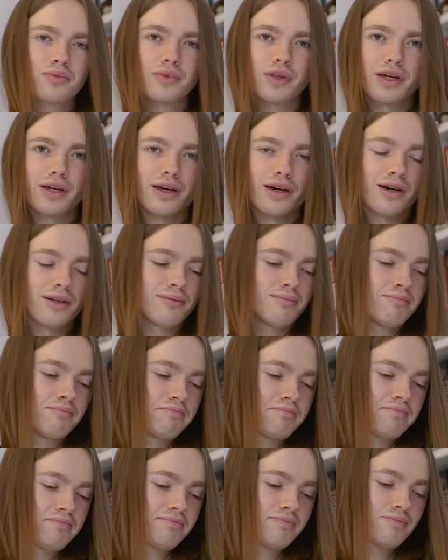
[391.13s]
Again,
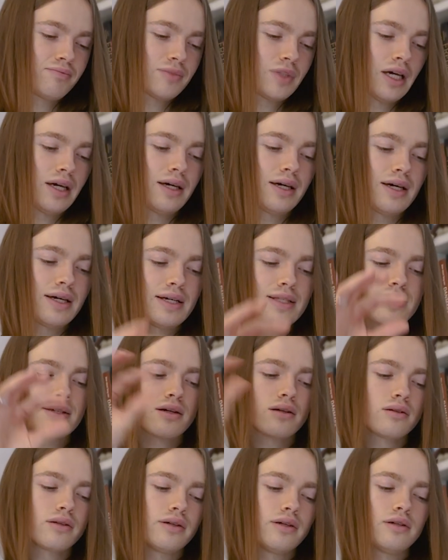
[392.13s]
it's
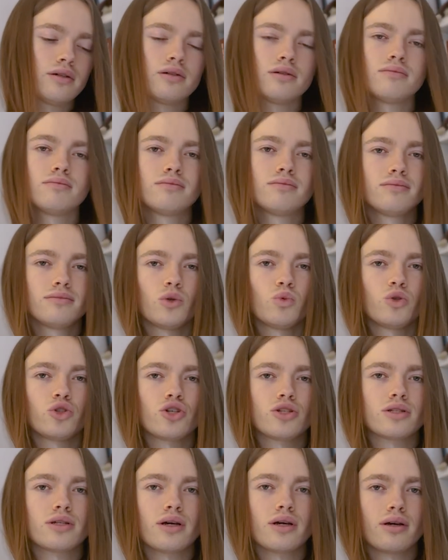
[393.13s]
clear we
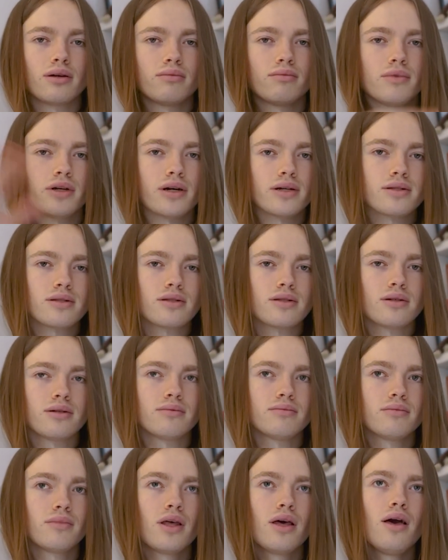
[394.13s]
just say yes, no.
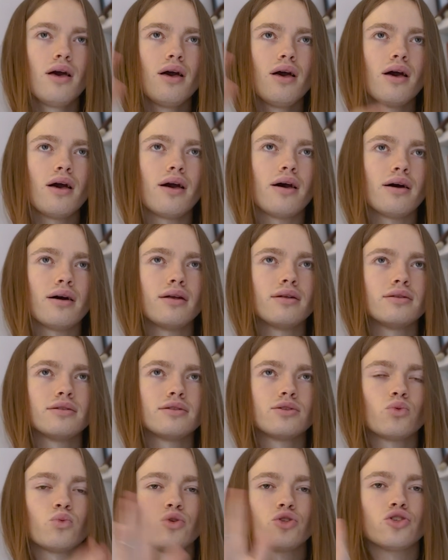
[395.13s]
And
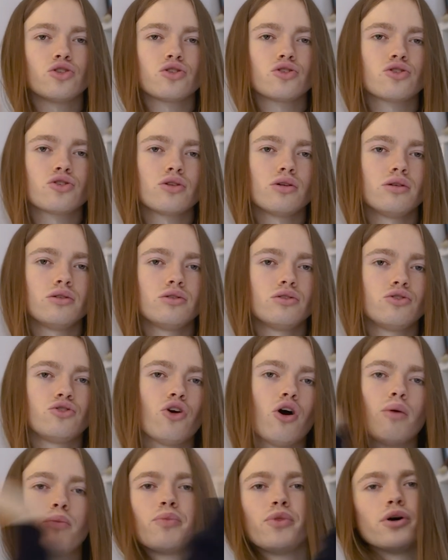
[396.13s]
we just
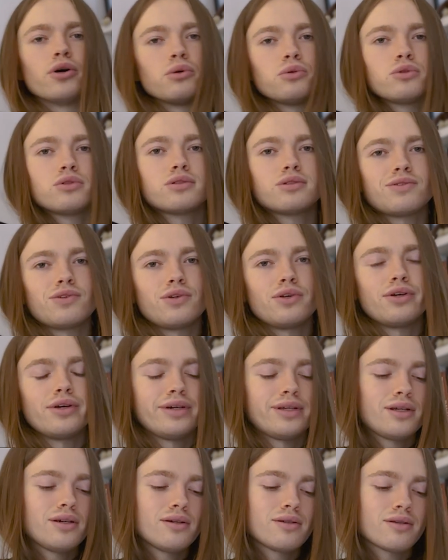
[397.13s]
drop those it
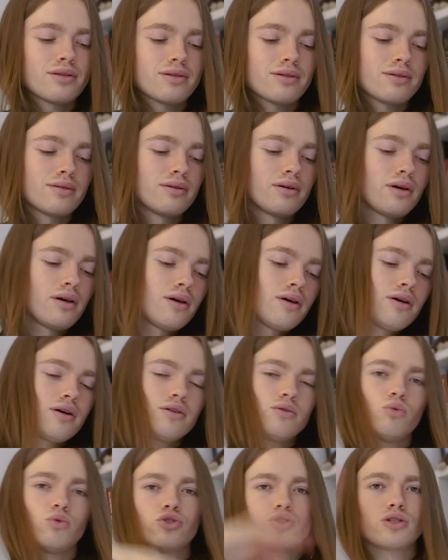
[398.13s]
is.
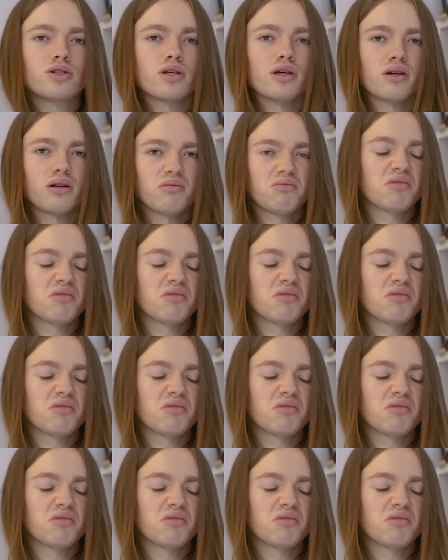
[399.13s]
We just say